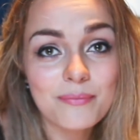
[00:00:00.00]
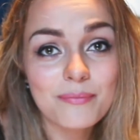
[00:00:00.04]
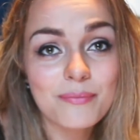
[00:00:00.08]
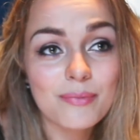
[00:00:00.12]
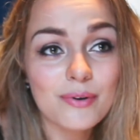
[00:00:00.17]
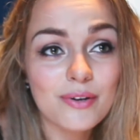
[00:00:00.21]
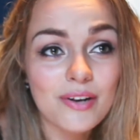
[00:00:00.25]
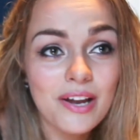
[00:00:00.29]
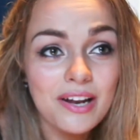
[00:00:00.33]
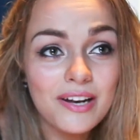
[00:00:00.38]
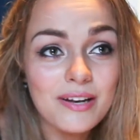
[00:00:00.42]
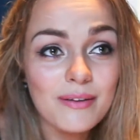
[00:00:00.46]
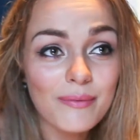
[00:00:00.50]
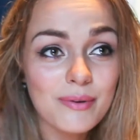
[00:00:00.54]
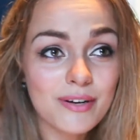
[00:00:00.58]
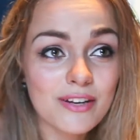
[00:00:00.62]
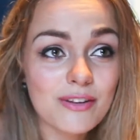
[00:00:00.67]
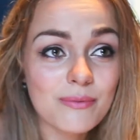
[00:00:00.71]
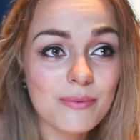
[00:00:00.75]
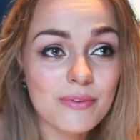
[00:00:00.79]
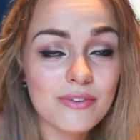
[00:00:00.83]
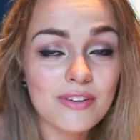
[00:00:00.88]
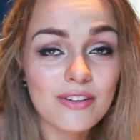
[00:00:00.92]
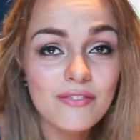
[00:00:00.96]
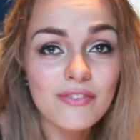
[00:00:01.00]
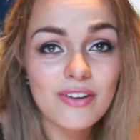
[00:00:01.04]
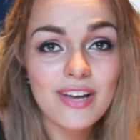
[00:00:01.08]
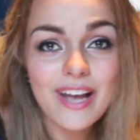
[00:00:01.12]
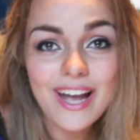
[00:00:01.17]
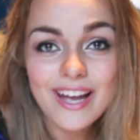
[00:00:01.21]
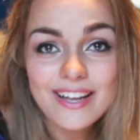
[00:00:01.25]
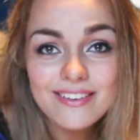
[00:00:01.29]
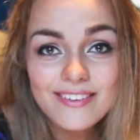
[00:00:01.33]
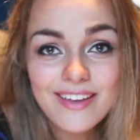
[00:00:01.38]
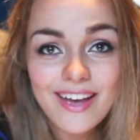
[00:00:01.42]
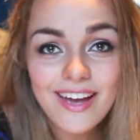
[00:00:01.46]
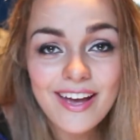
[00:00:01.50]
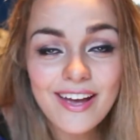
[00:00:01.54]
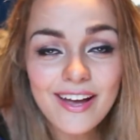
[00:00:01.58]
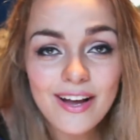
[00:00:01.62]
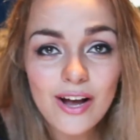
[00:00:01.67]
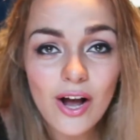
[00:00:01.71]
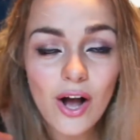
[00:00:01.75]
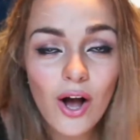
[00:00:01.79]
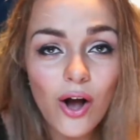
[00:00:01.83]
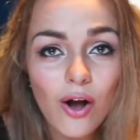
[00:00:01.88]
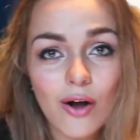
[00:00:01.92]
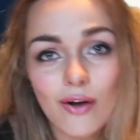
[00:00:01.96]
put anybody specific, I tag
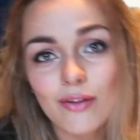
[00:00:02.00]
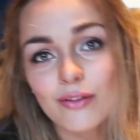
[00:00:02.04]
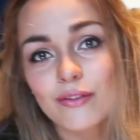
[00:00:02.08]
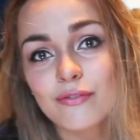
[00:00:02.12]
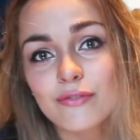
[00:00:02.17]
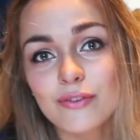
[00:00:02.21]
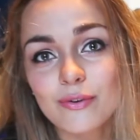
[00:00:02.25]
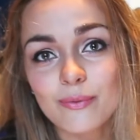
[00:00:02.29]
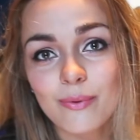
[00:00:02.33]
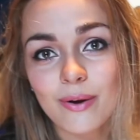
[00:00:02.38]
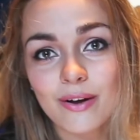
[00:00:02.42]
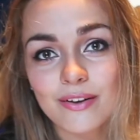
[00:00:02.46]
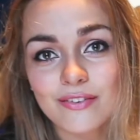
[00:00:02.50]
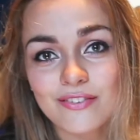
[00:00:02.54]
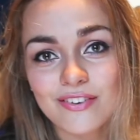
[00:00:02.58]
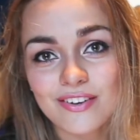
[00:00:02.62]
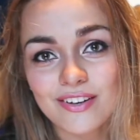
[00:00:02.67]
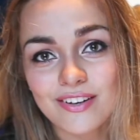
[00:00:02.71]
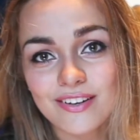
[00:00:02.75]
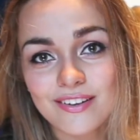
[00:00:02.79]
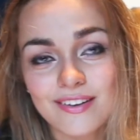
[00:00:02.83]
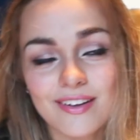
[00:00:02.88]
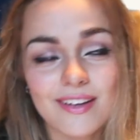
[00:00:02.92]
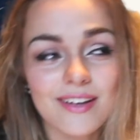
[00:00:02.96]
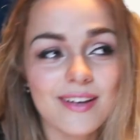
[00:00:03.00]
all of you watching,